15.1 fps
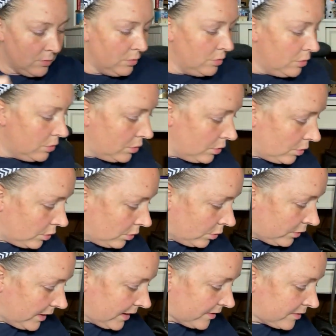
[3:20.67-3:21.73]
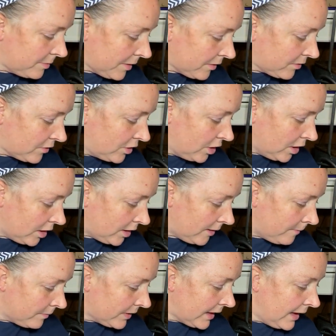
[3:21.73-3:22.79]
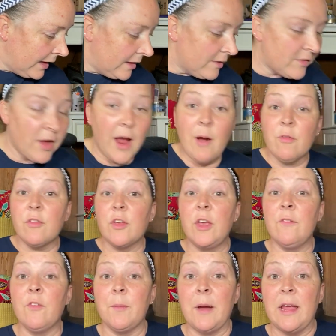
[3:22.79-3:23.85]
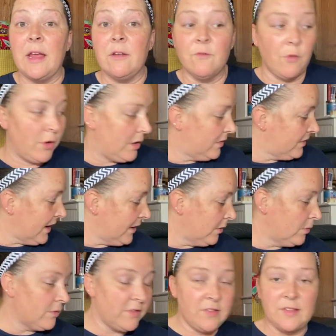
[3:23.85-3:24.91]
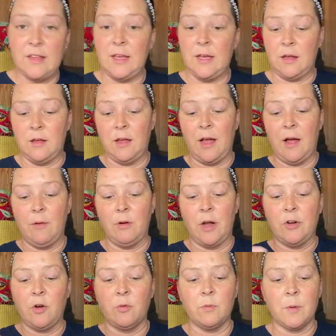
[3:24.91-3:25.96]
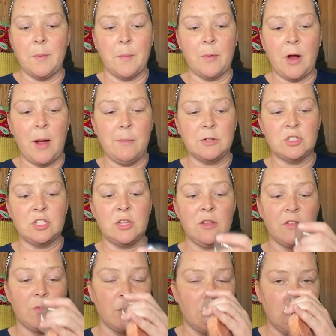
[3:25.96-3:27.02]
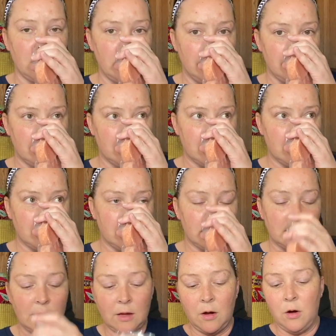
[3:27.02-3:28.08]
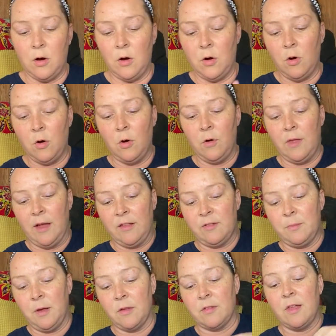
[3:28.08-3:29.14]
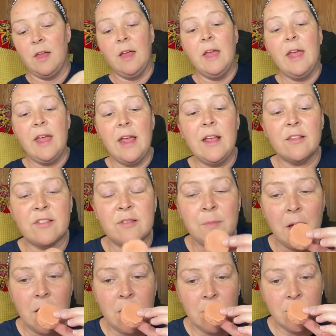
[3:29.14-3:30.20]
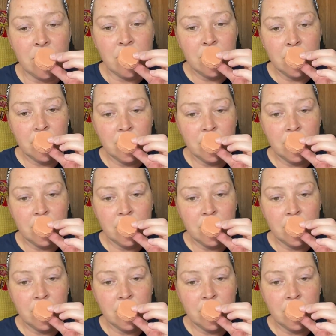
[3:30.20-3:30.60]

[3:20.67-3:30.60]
Ooh, that smells good. So I was looking for my invoice. I don't see it. I don't remember how much these were. Oh, that smells. It smells.